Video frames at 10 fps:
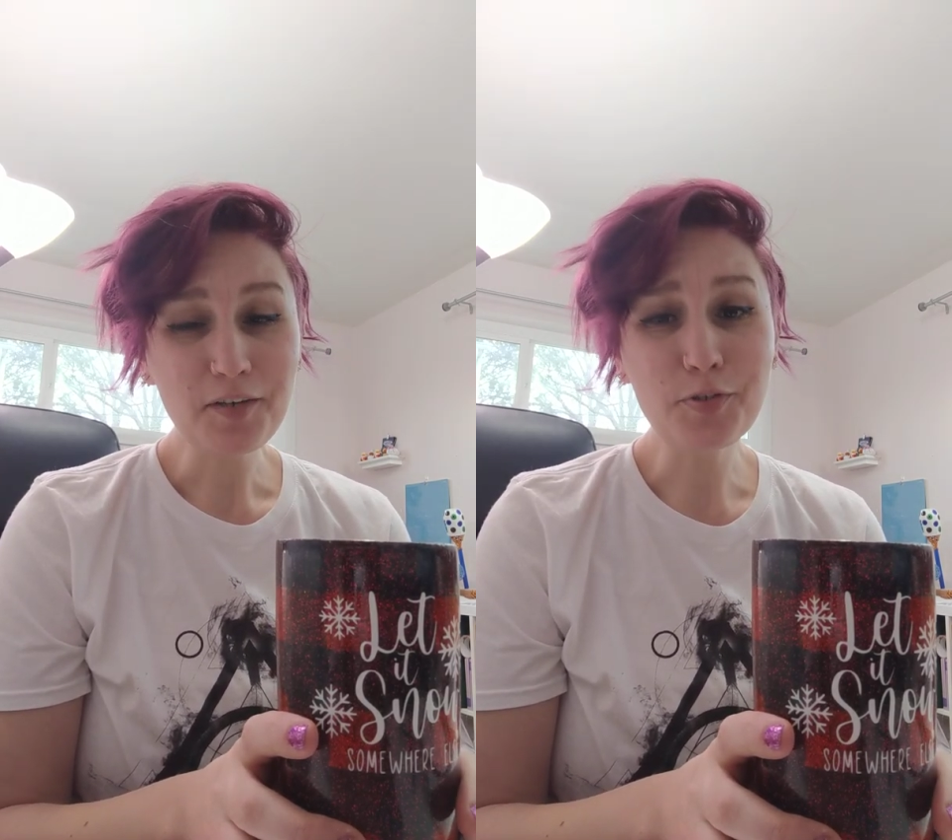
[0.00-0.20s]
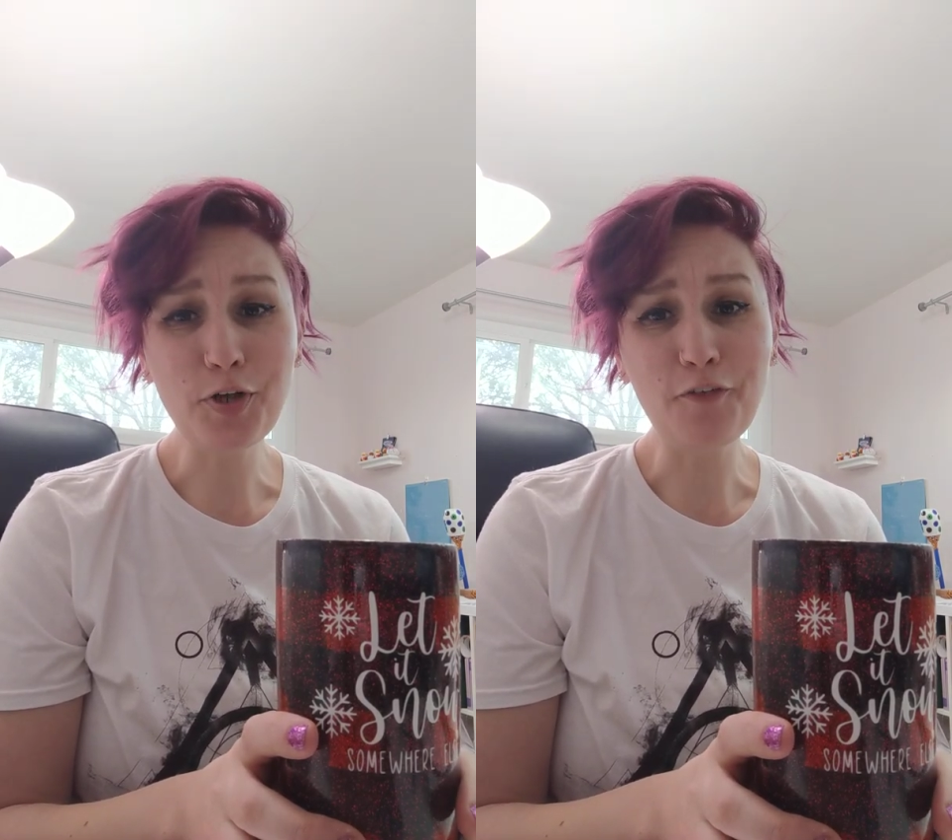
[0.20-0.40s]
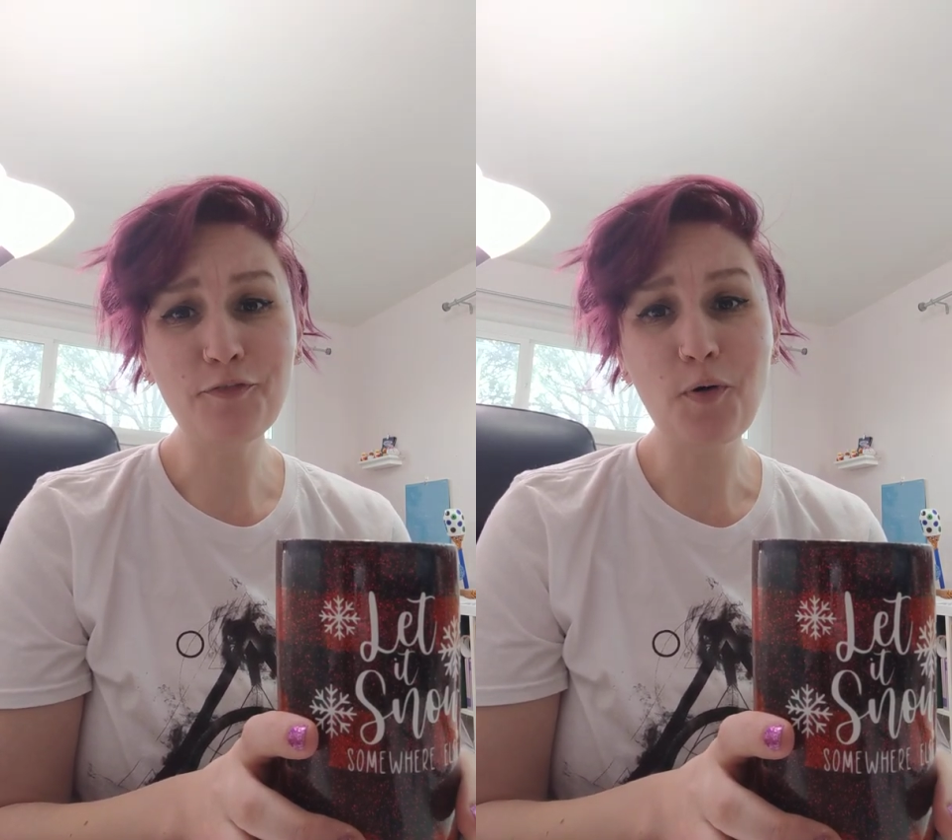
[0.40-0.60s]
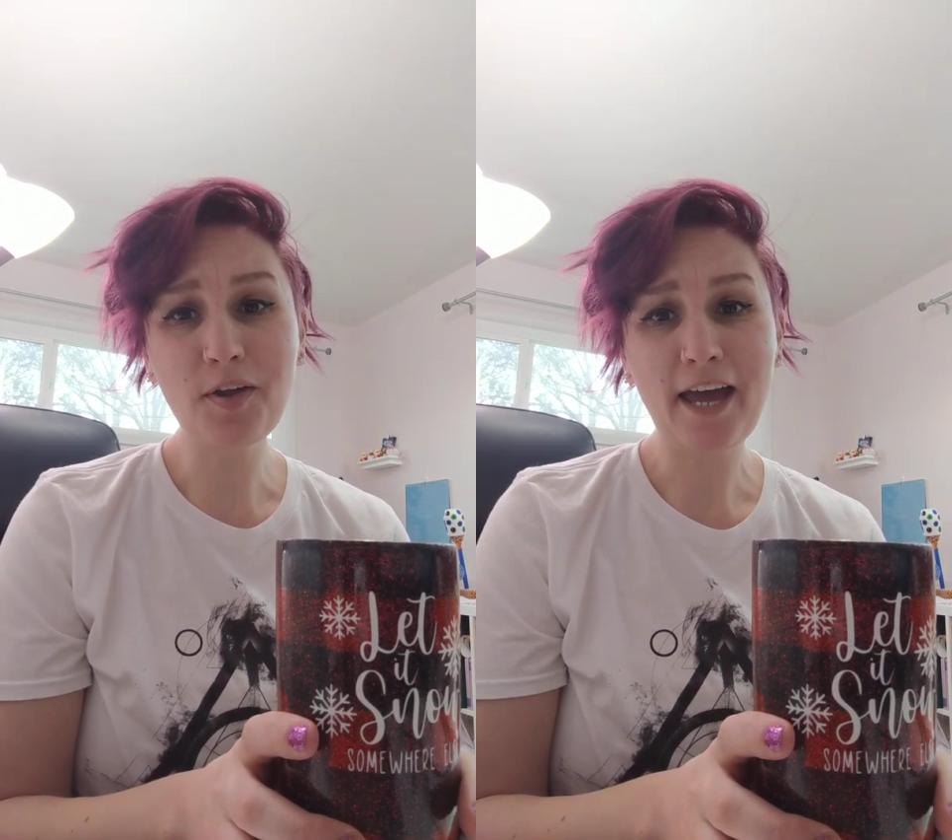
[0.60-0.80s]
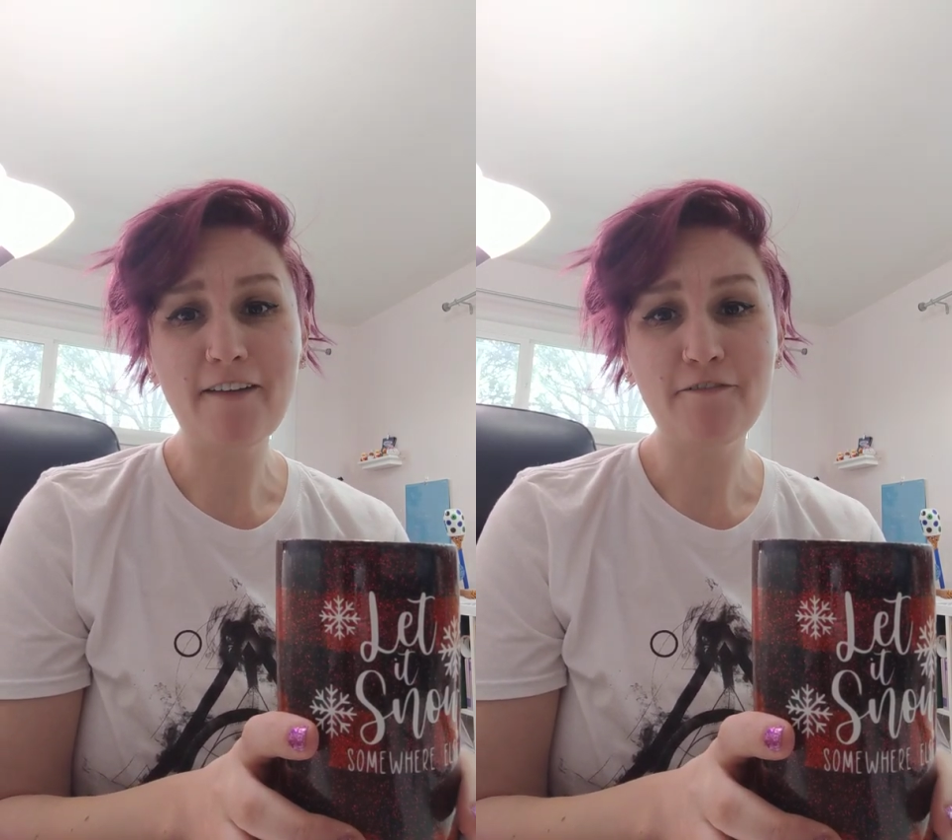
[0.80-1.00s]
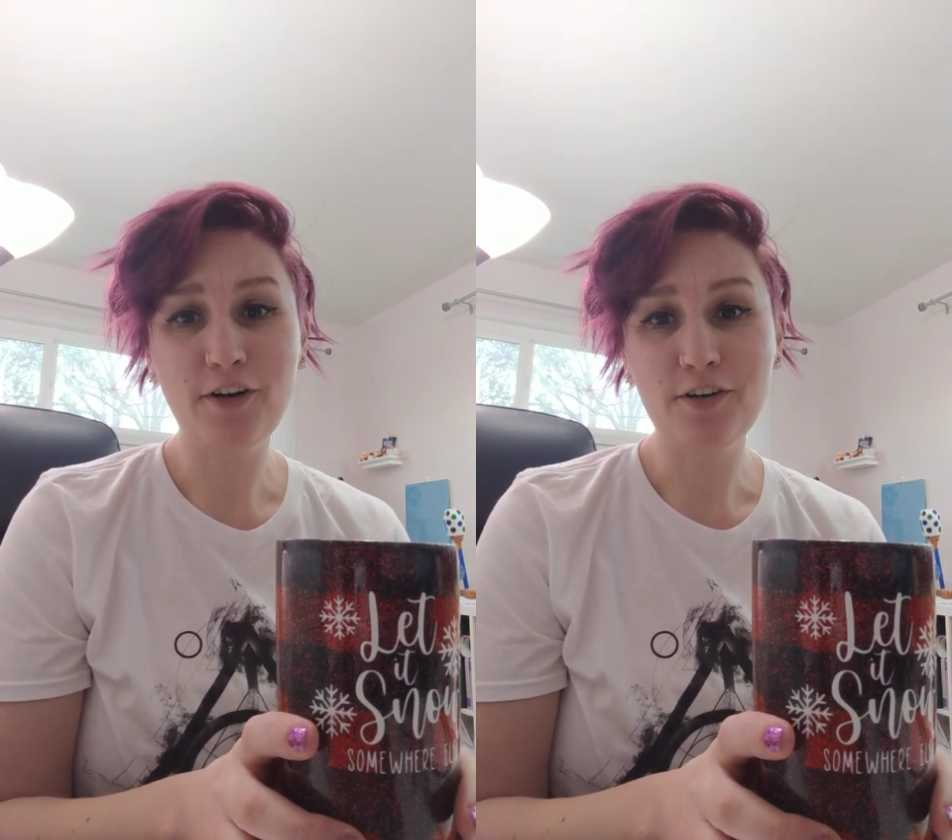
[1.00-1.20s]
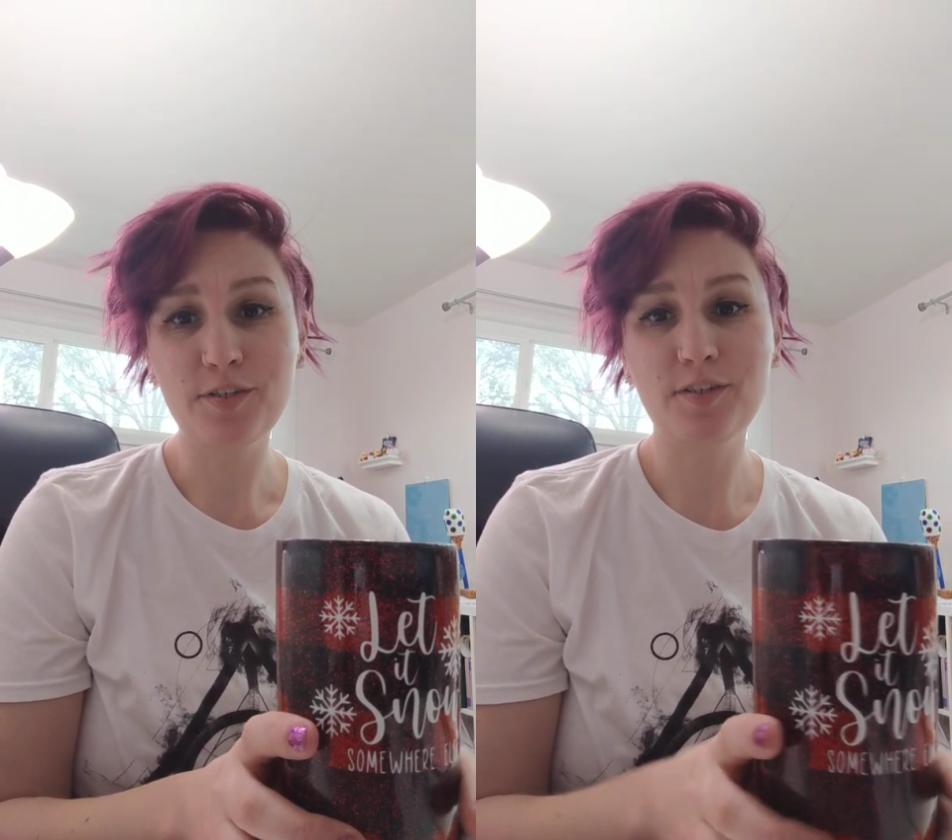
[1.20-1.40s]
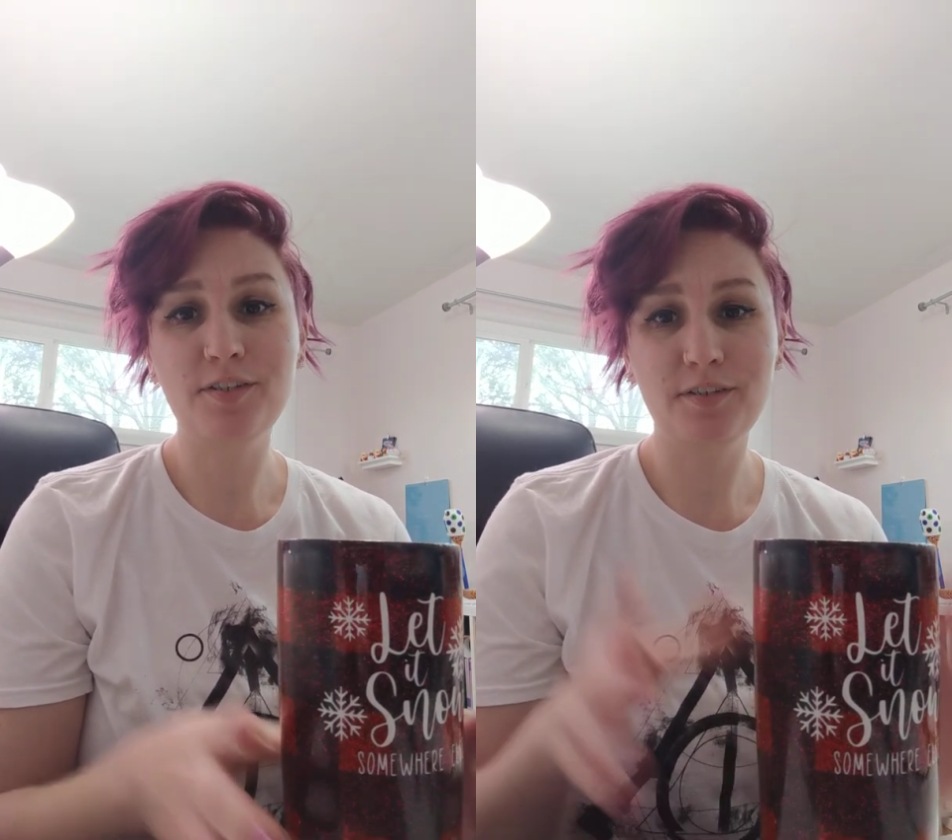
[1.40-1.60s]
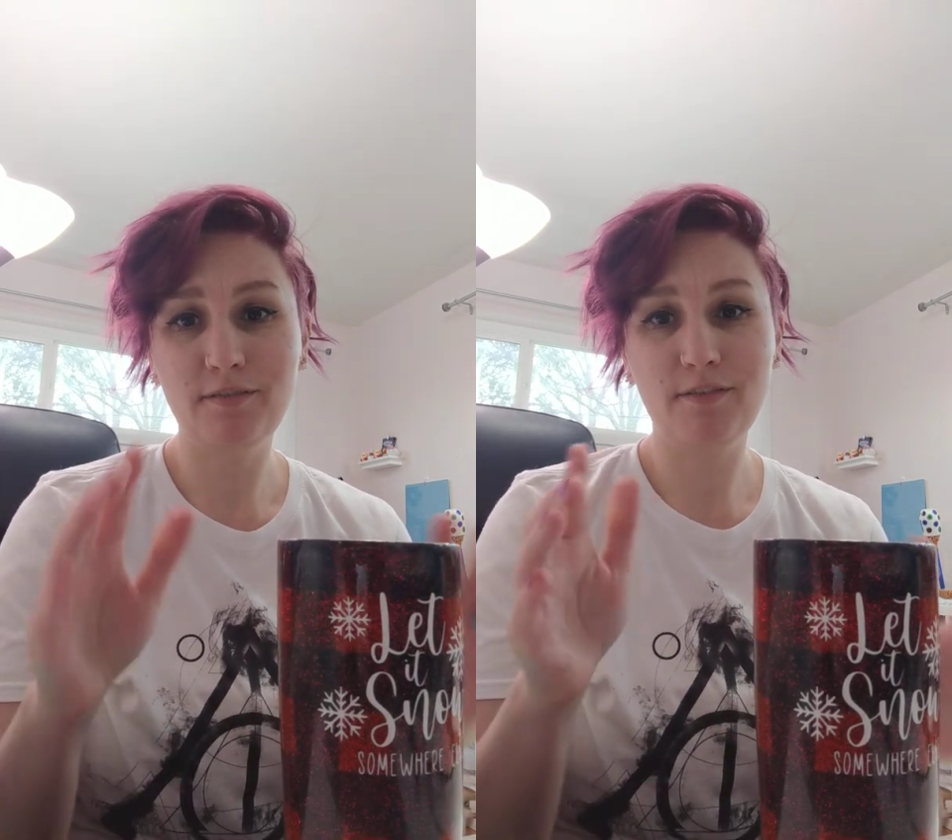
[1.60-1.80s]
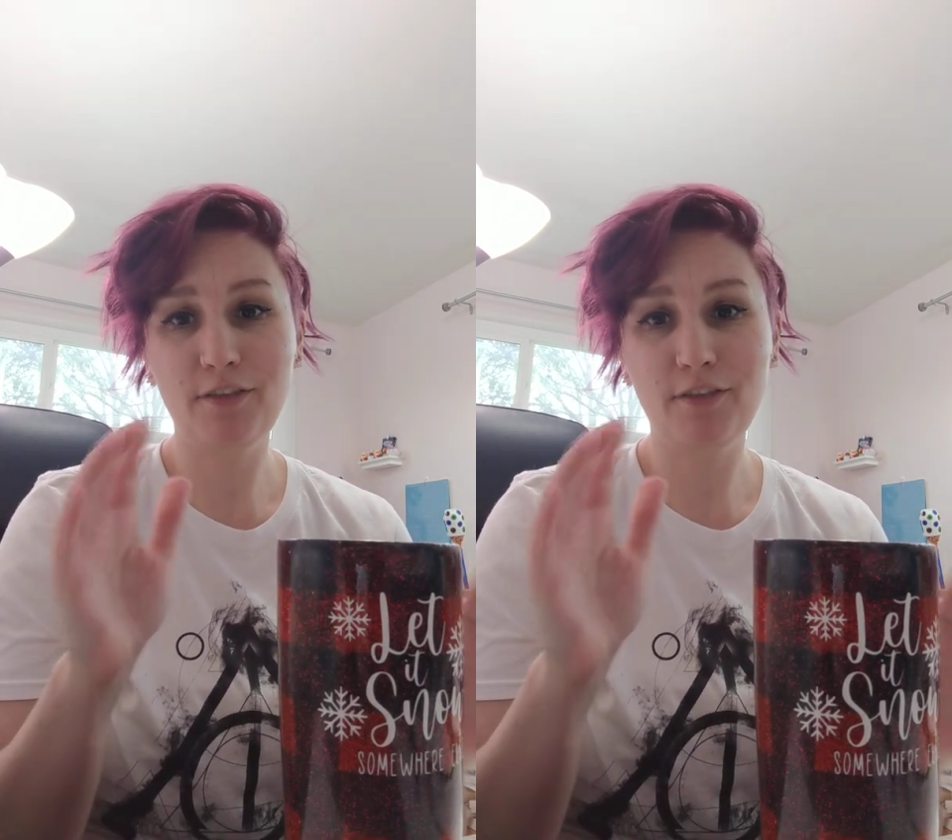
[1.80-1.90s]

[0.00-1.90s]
So for that first